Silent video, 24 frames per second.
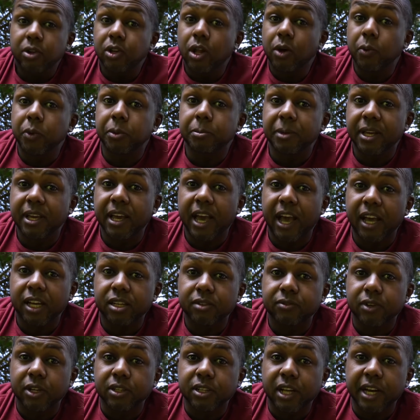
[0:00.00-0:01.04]
along with being
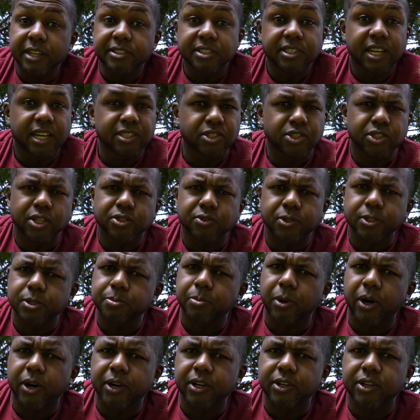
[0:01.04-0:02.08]
active online, it's not just
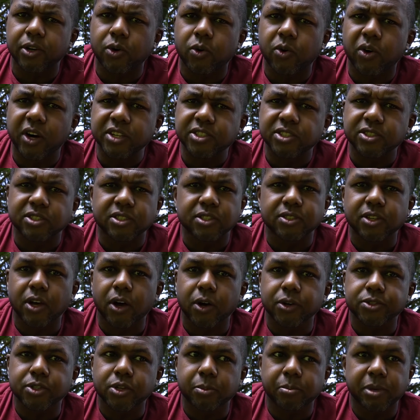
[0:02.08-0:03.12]
responding to questions, it's
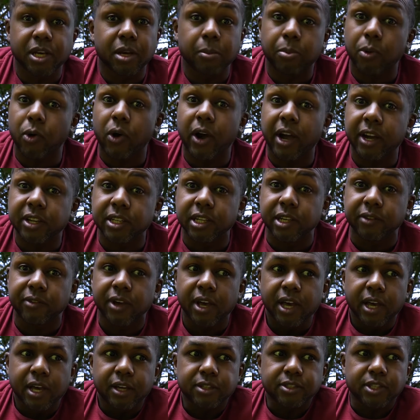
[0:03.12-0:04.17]
also being proactive.
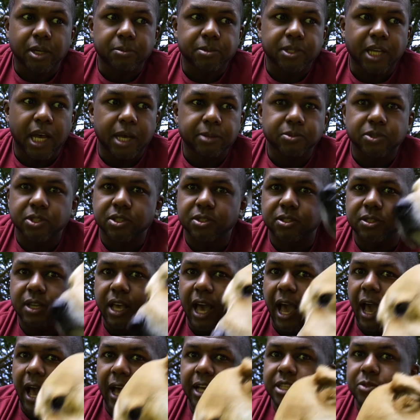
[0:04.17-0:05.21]
Sometimes just
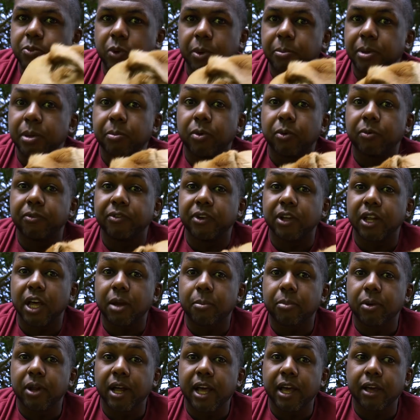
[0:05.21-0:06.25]
ask what people feel like
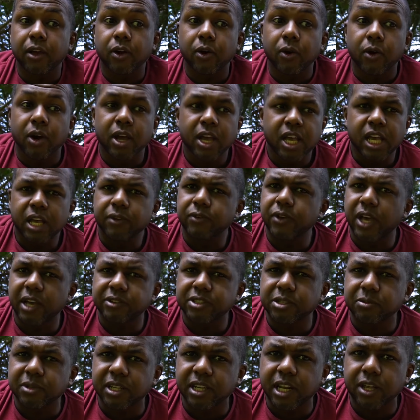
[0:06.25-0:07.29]
playing, or if you have
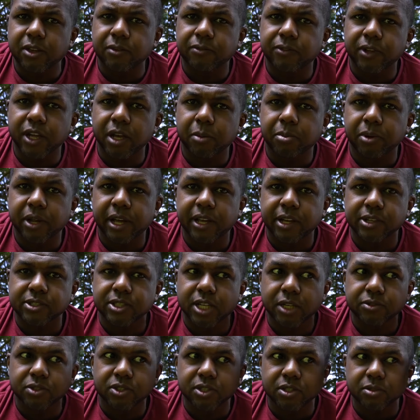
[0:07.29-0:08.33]
something that you feel like playing
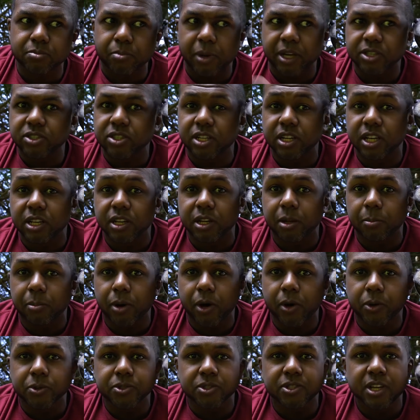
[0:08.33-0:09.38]
yourself, just mention it in the
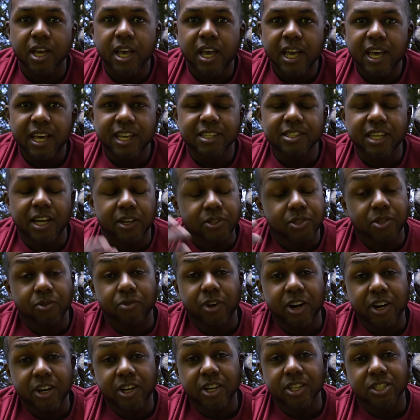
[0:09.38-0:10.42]
post. It's also
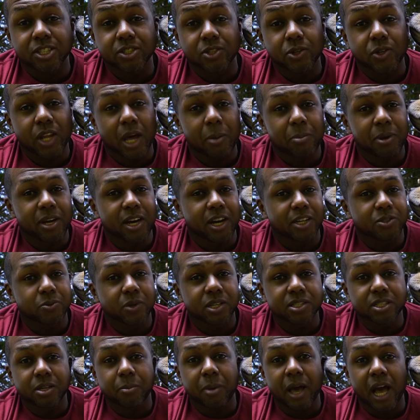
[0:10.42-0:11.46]
very good to do that because
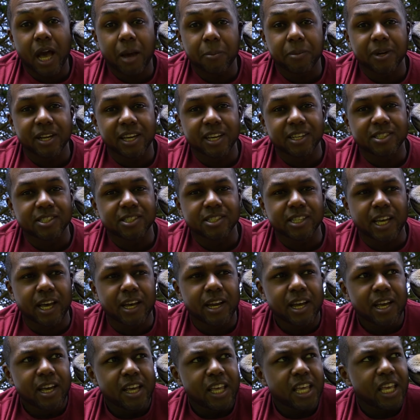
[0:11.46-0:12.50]
what ends up happening is
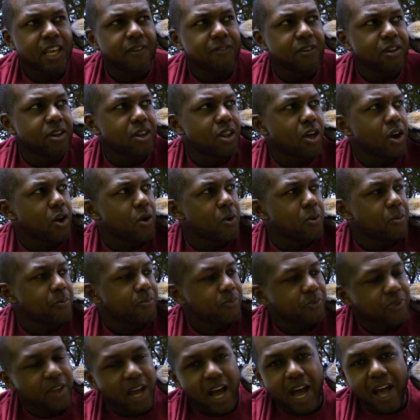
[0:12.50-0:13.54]
that even though
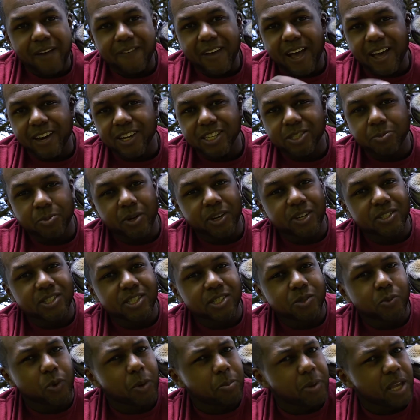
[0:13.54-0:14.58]
I've had
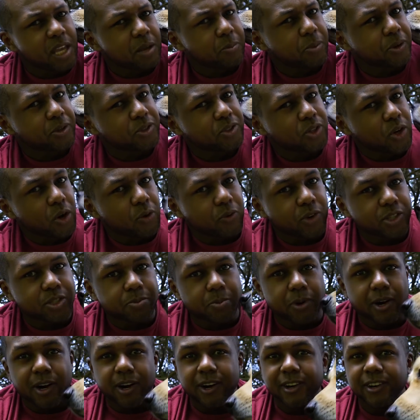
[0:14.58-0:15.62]
experiences where people don't
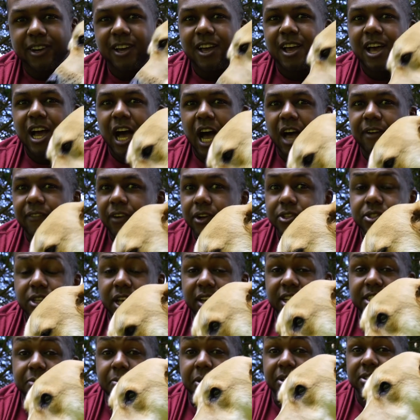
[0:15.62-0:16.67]
respond, I've also
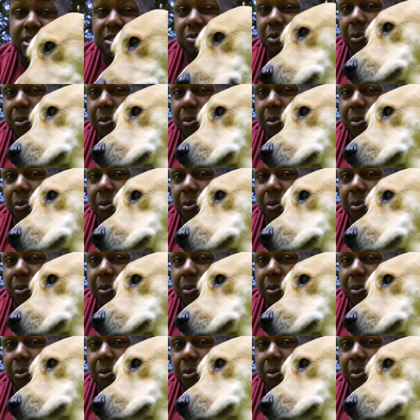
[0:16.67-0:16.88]
had experiences